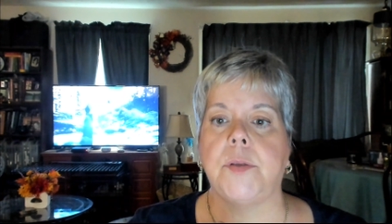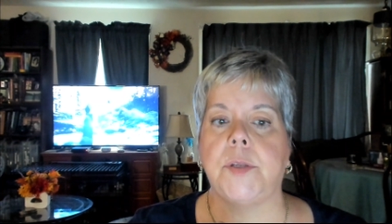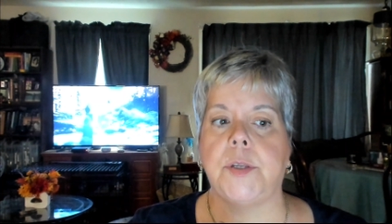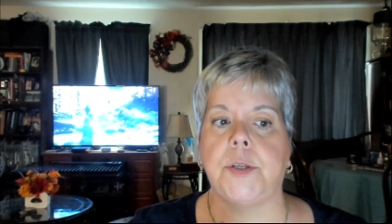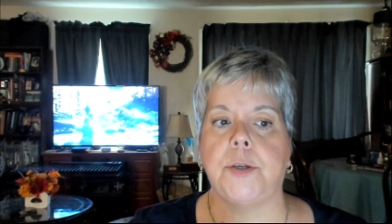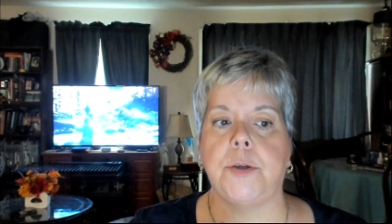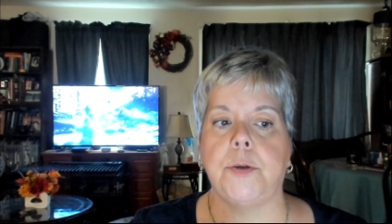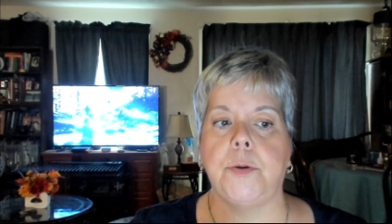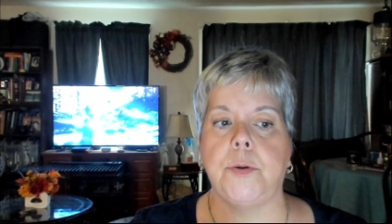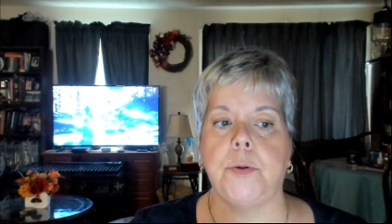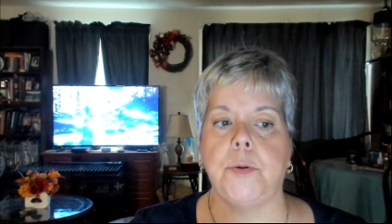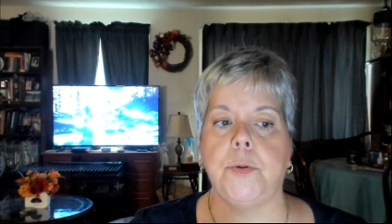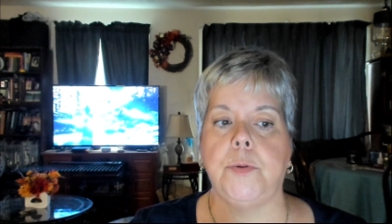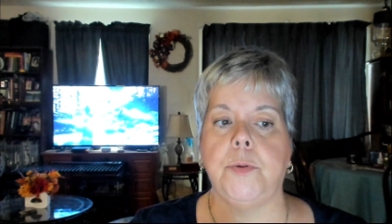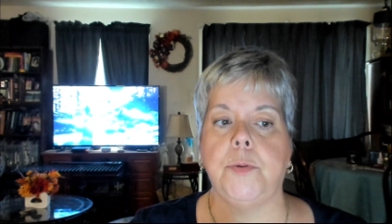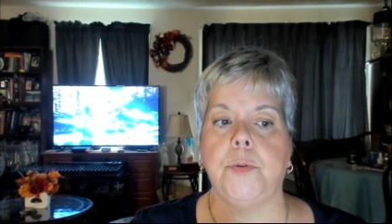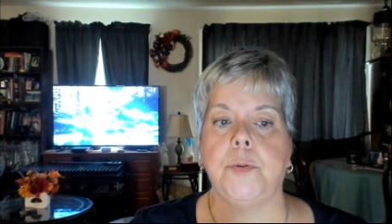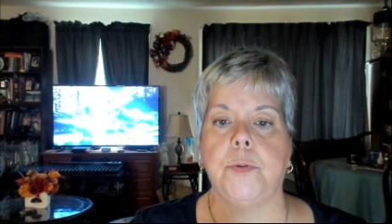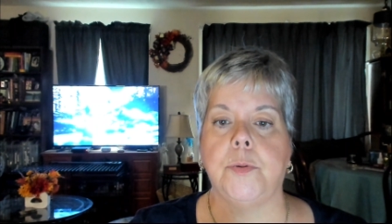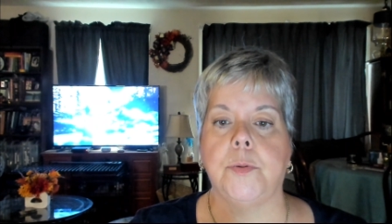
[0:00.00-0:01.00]

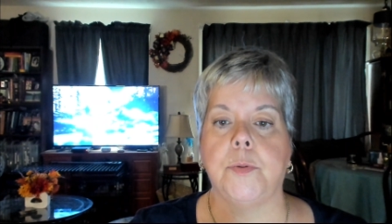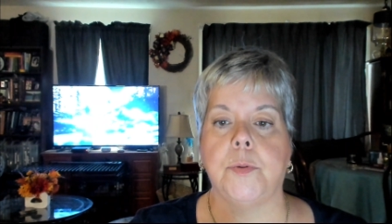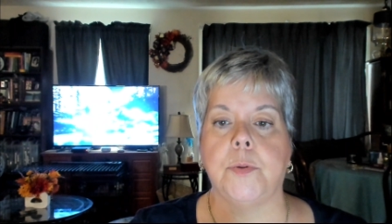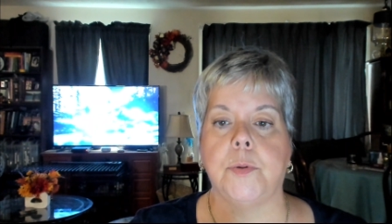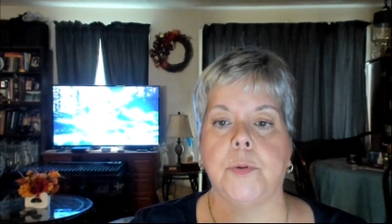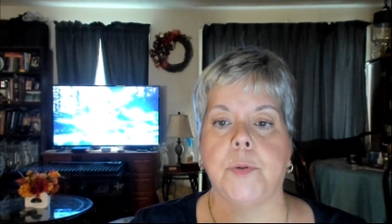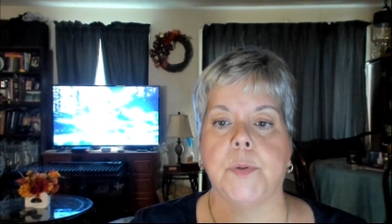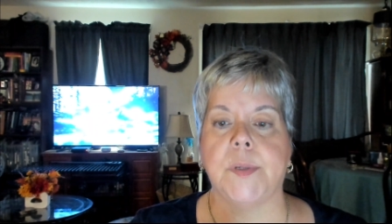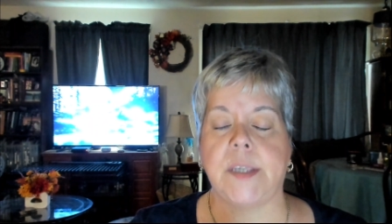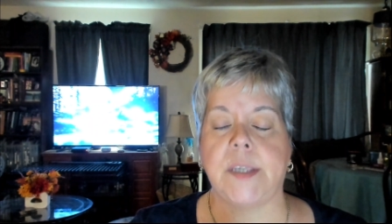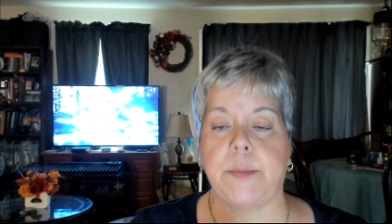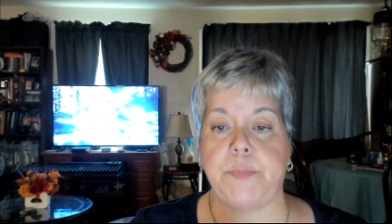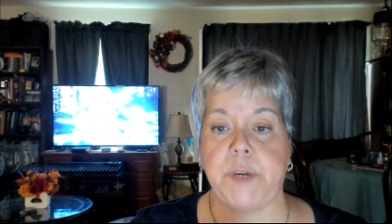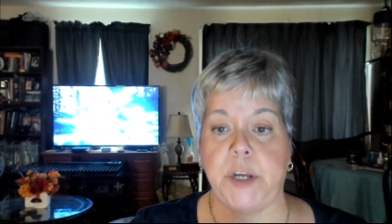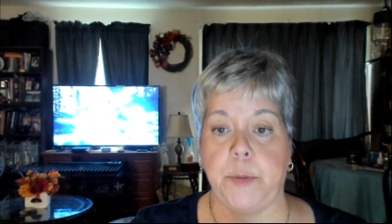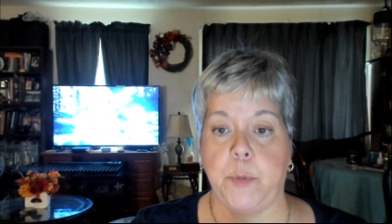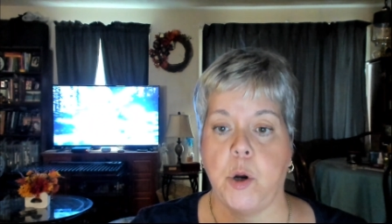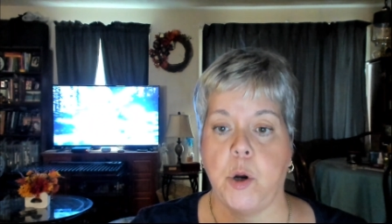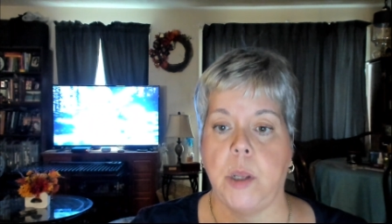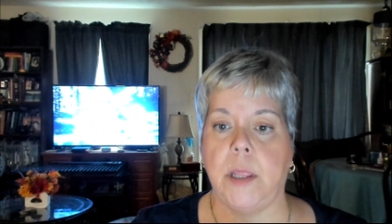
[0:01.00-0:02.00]
to
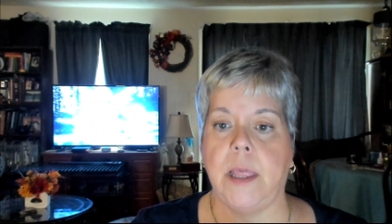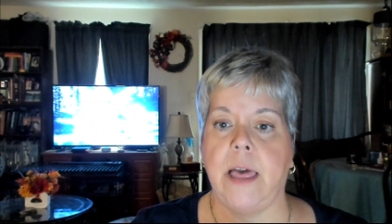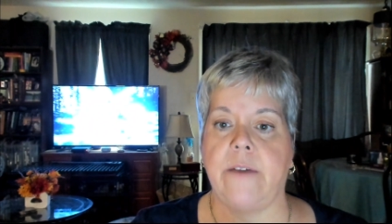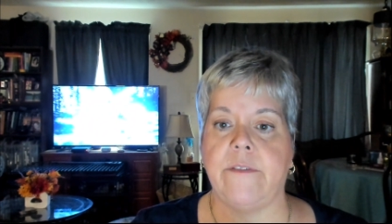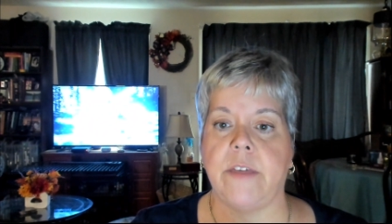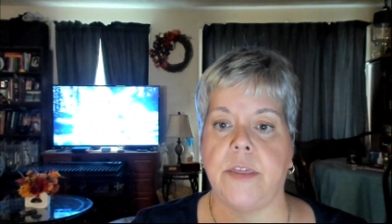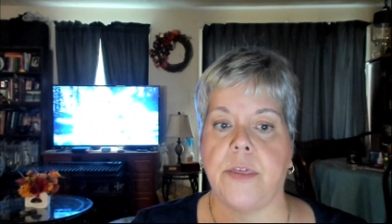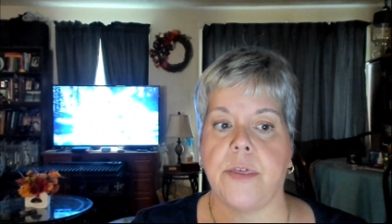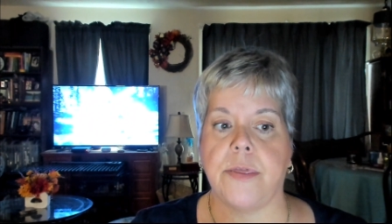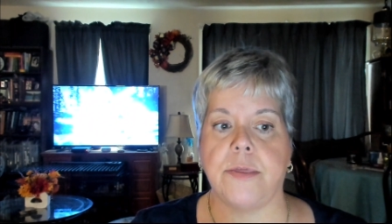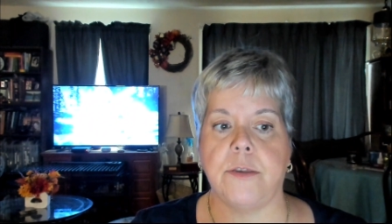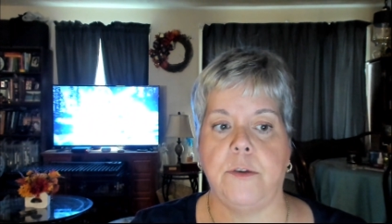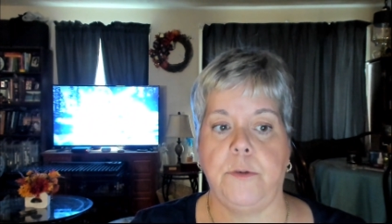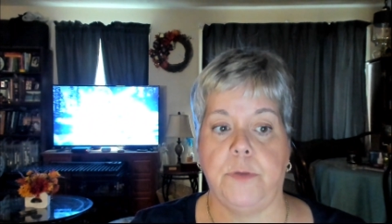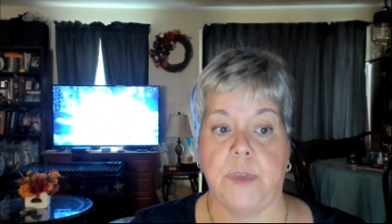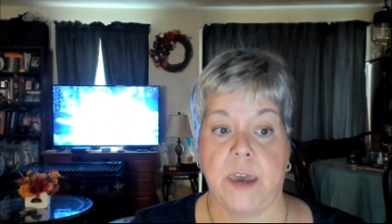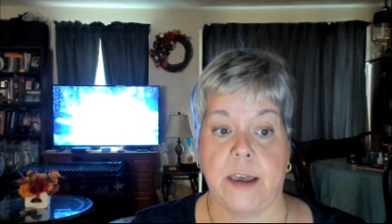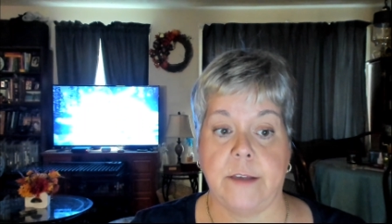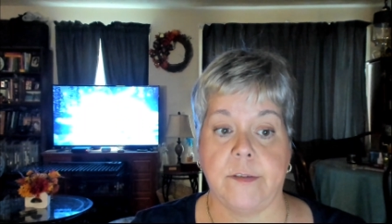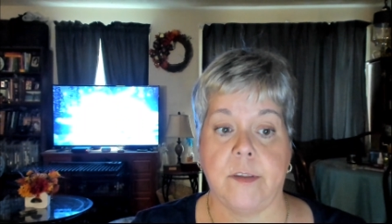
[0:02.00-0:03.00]
September 11th,
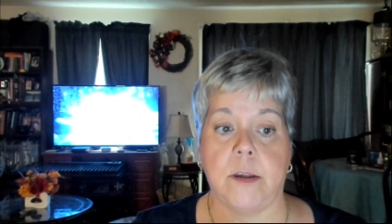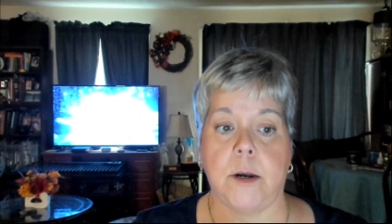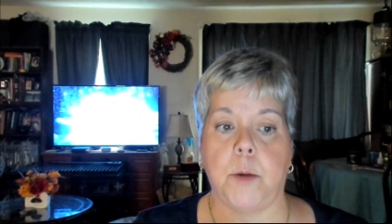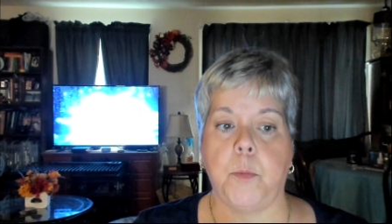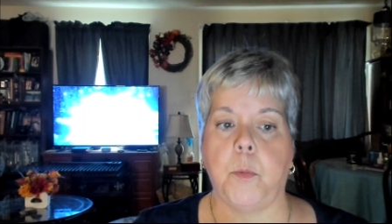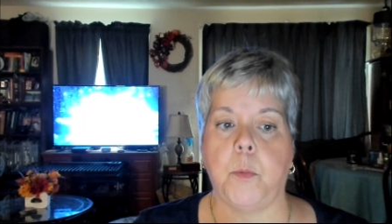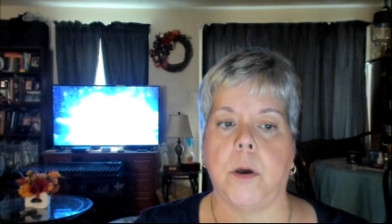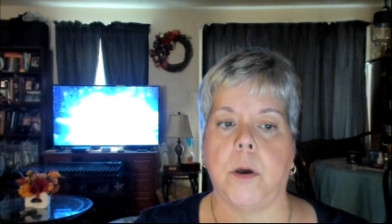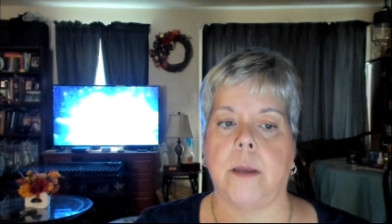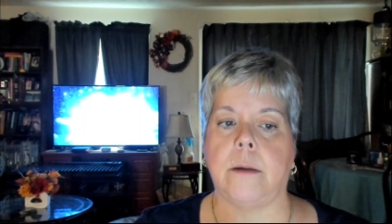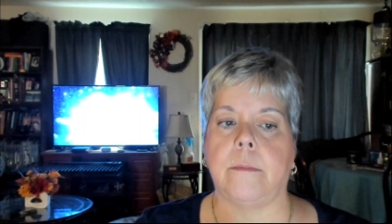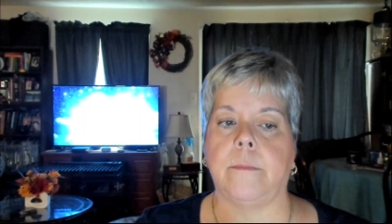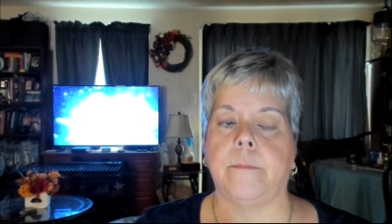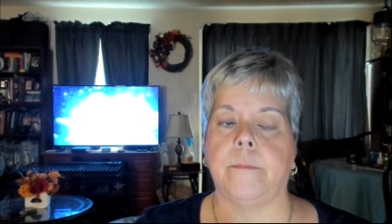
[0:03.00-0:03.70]
2001,